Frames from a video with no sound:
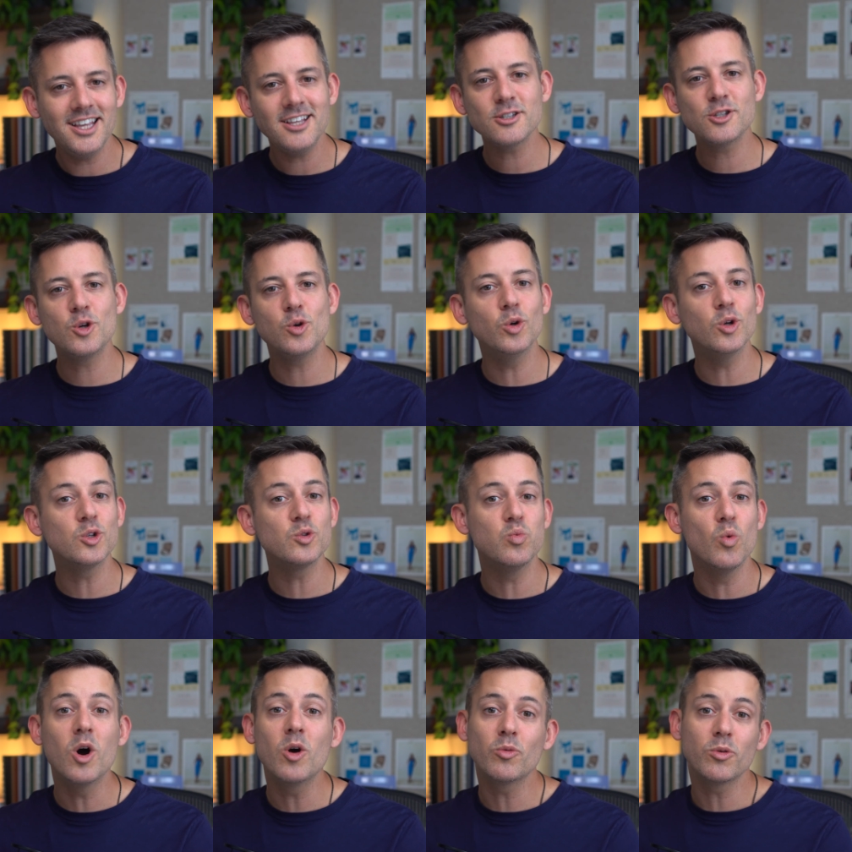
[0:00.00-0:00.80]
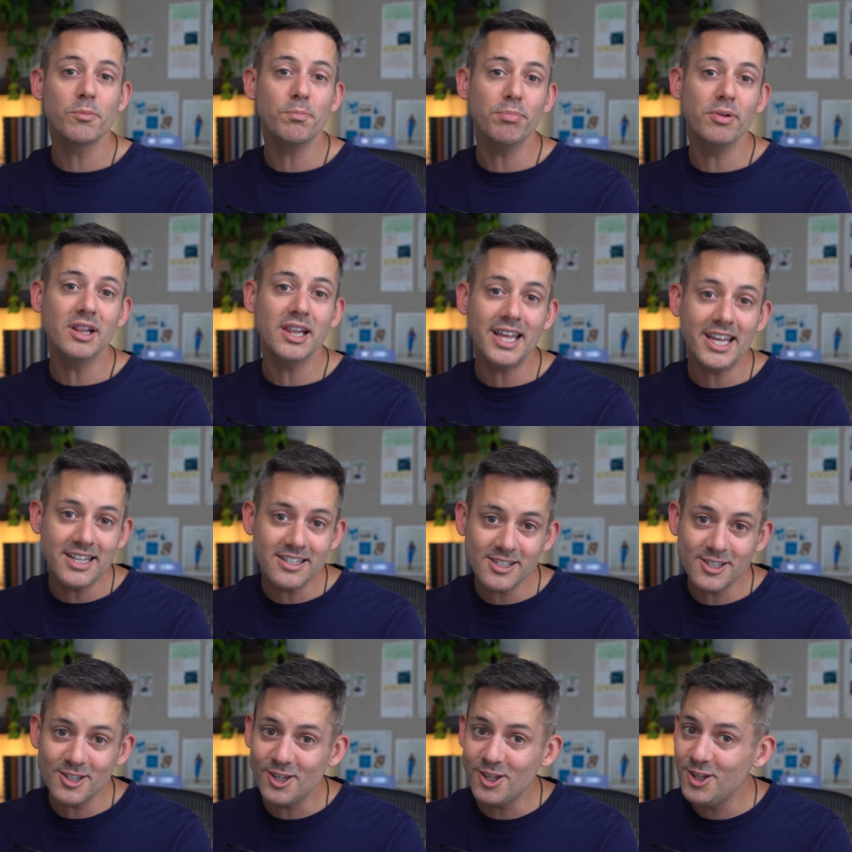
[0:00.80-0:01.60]
These tools won't
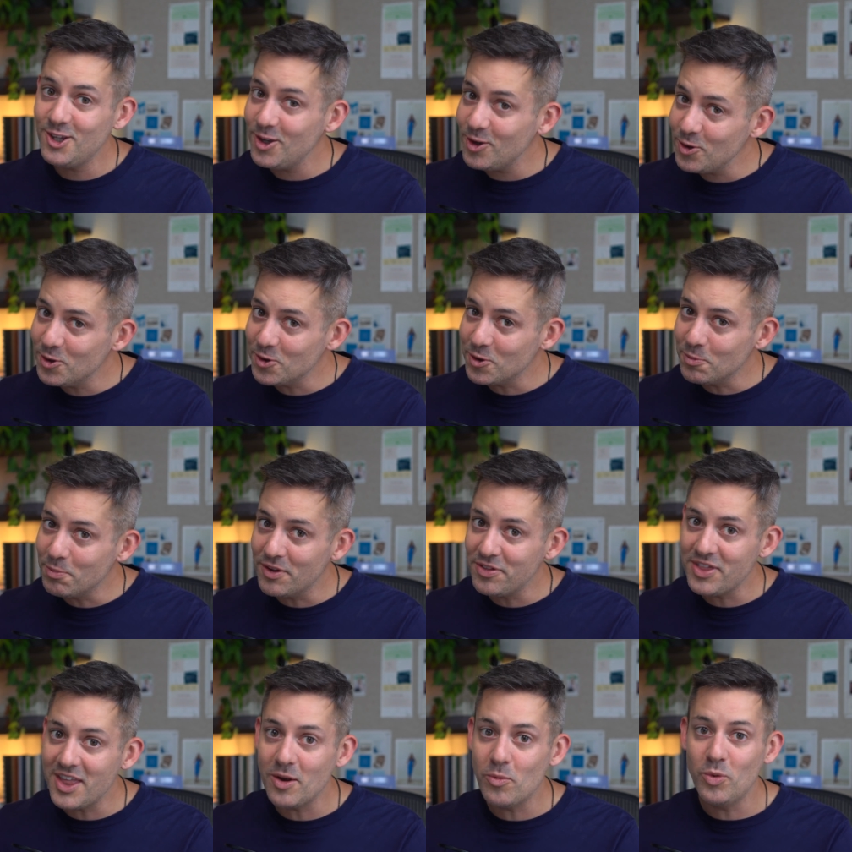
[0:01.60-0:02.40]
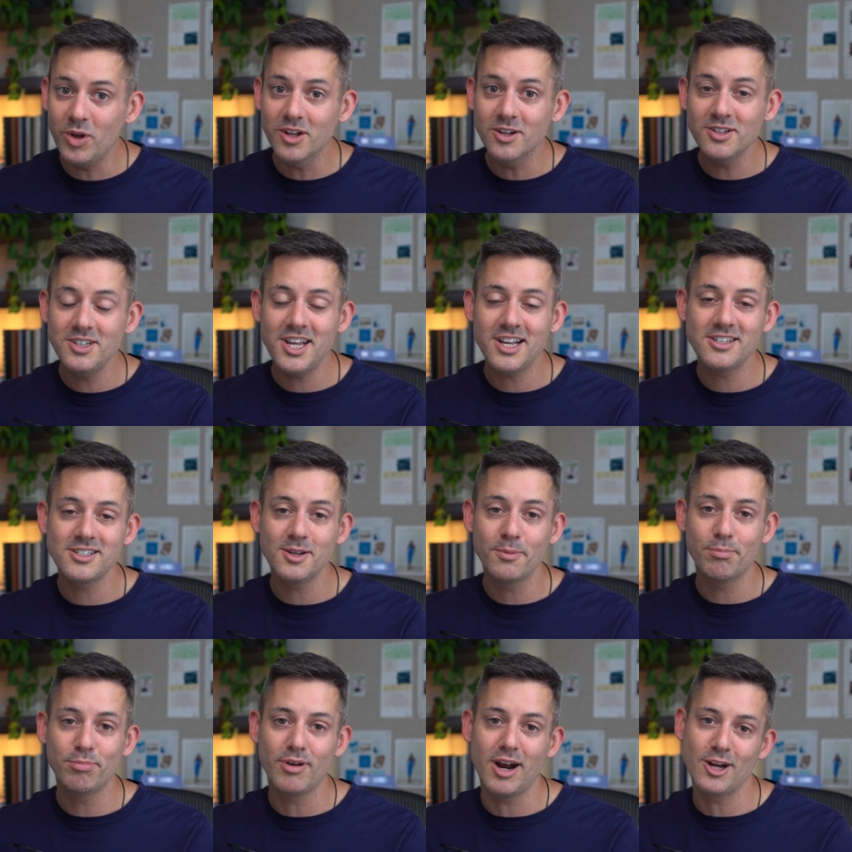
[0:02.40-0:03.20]
replace you, but they will take
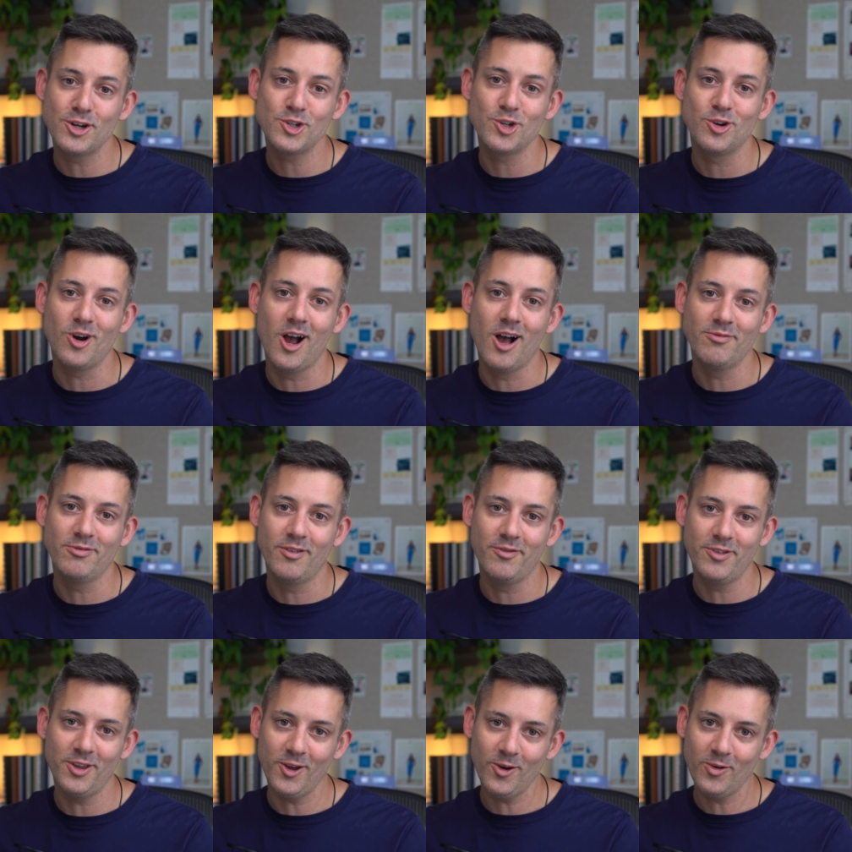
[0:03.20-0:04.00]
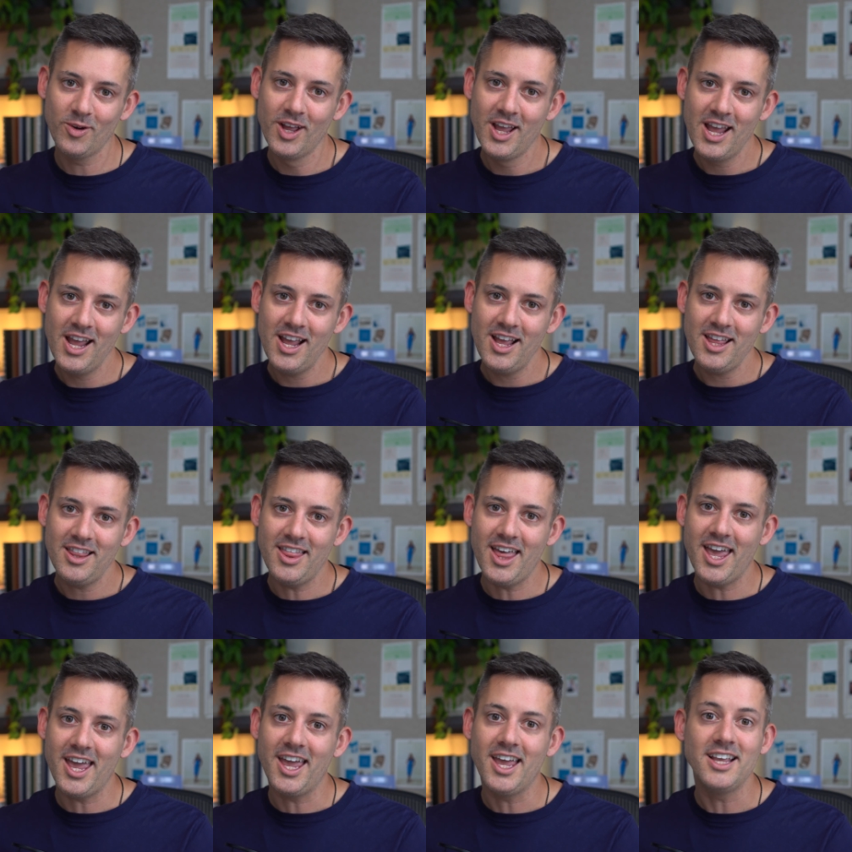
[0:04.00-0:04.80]
some pressure off of you.
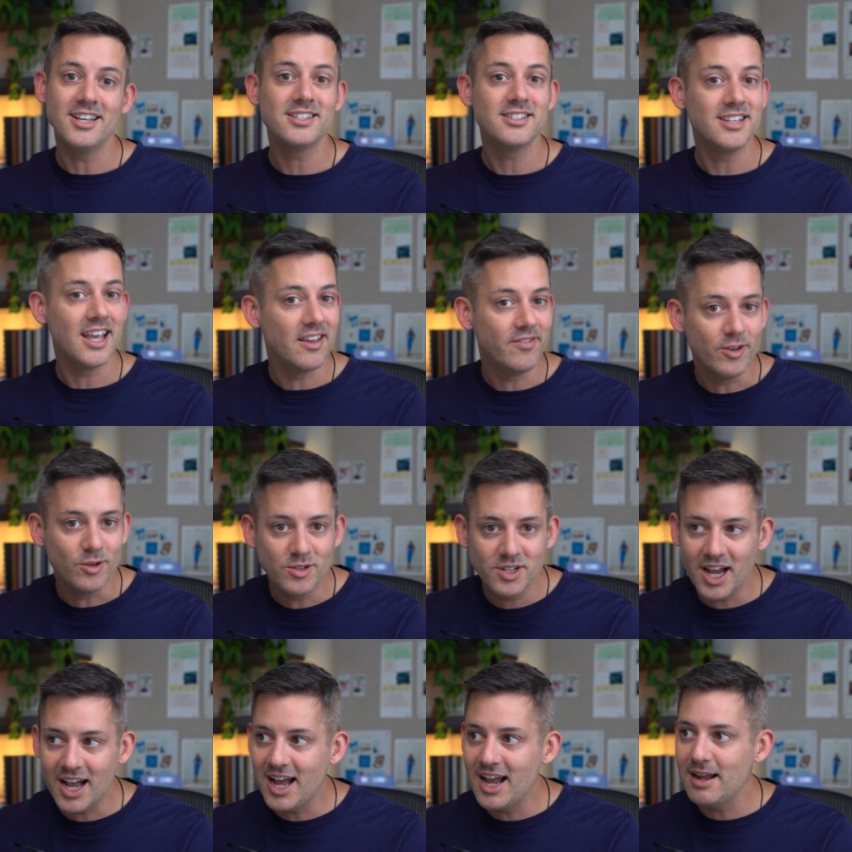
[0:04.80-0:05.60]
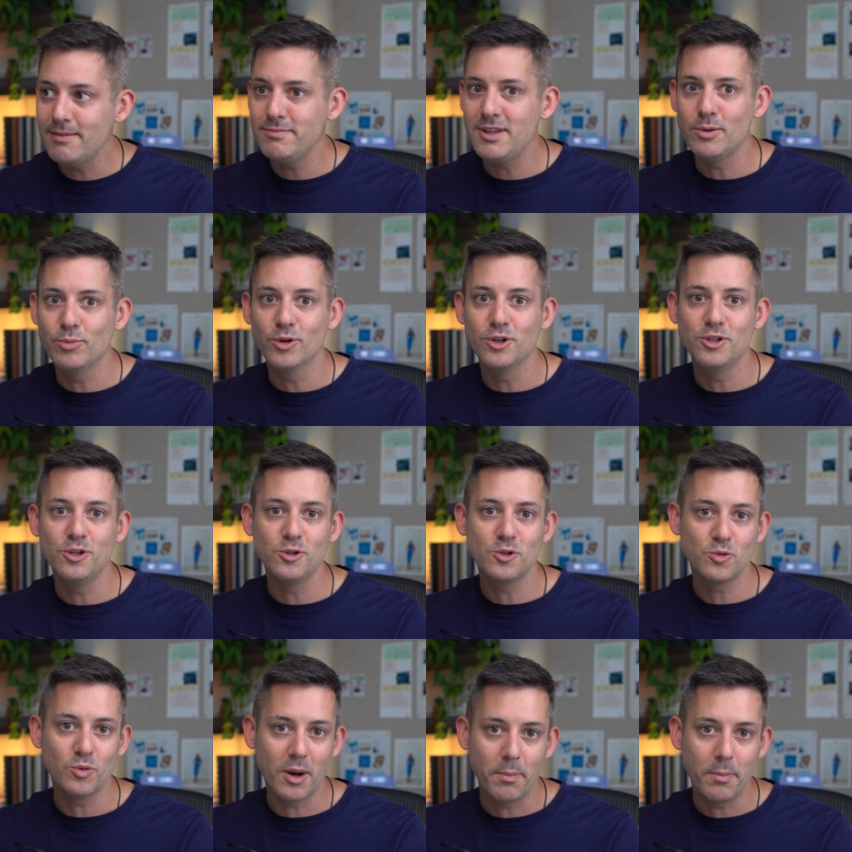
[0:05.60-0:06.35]
They save you time, they reduce